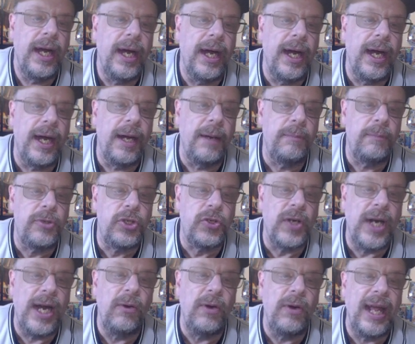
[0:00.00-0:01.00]
Um,
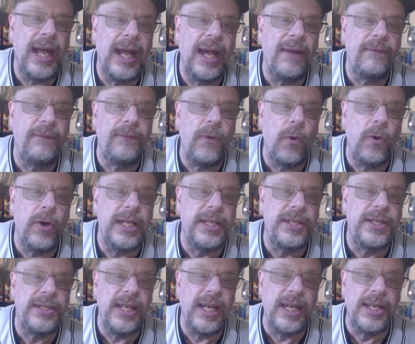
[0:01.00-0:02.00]
Trout had
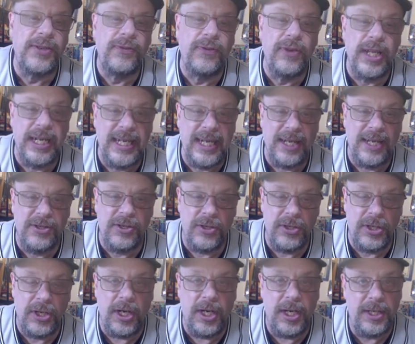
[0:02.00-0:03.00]
46 for the Desert
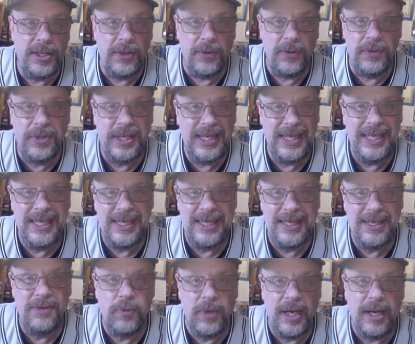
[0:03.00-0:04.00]
Dog. So, see, this is what